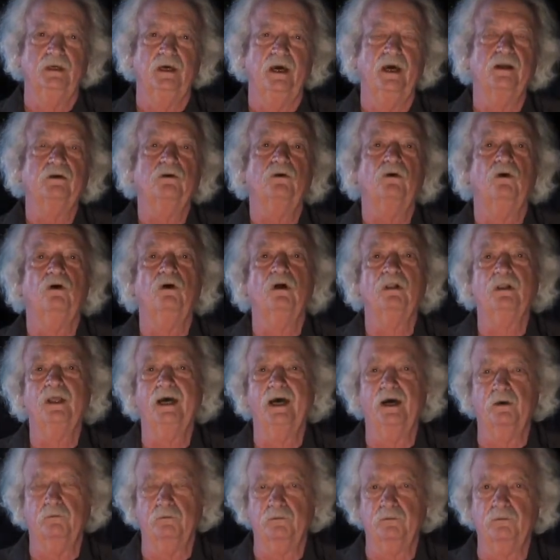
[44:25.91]
and call
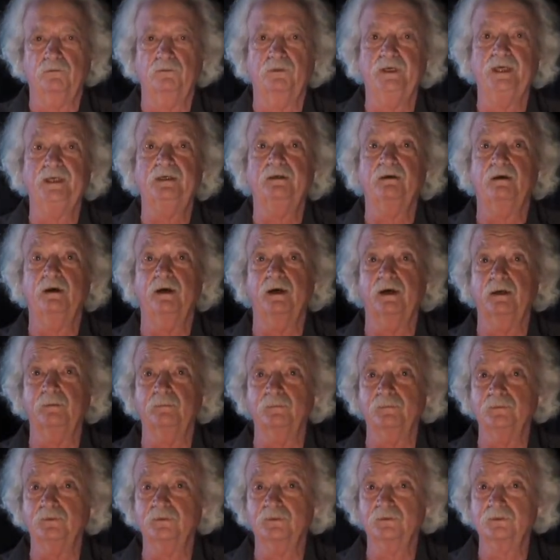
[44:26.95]
out three
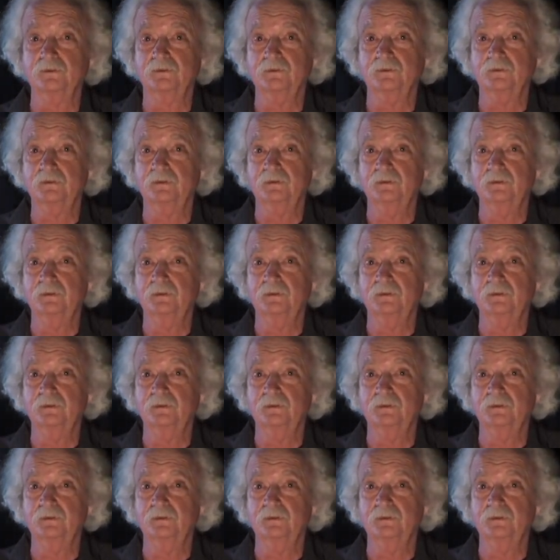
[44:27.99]
times.